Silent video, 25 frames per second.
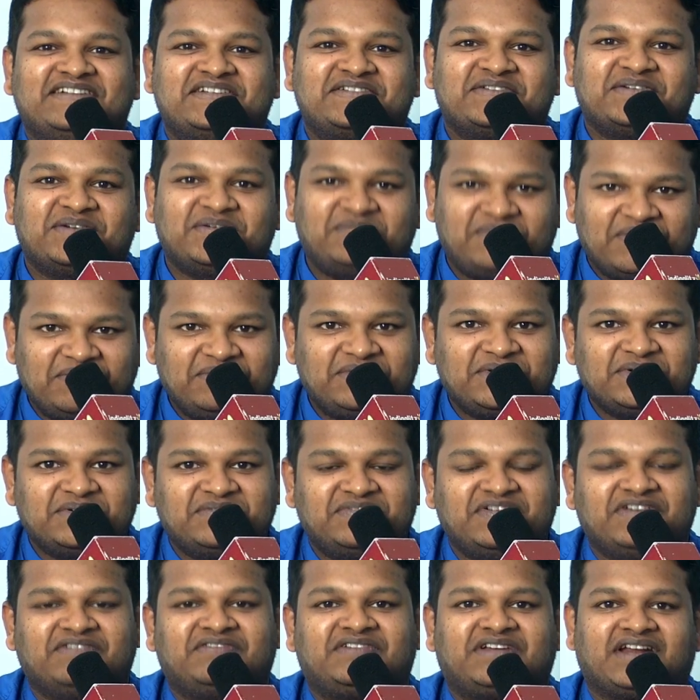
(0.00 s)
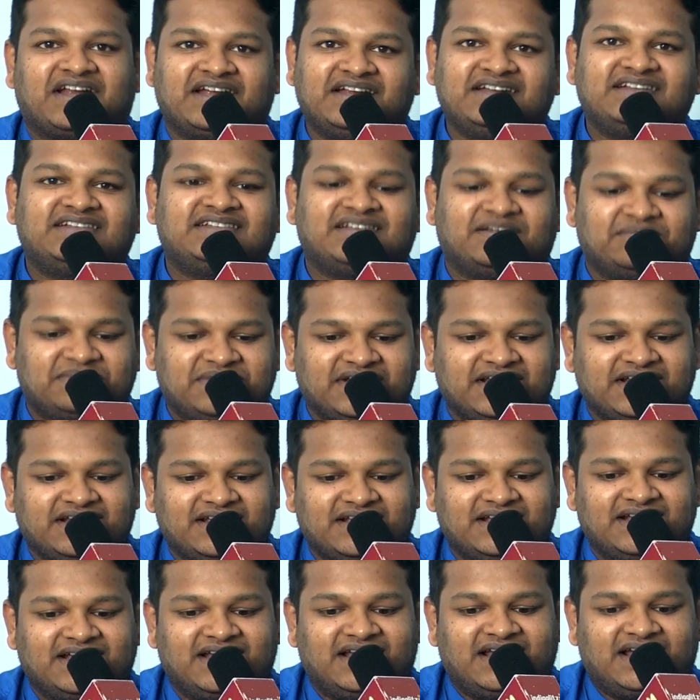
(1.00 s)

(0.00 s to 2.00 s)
Vishwarupam 2. We've tried something